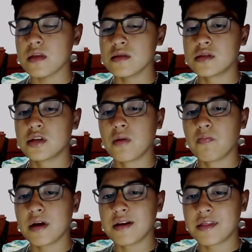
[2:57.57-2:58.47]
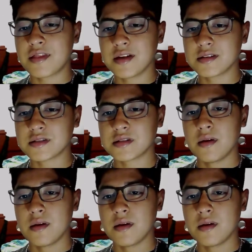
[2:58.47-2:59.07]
done many things,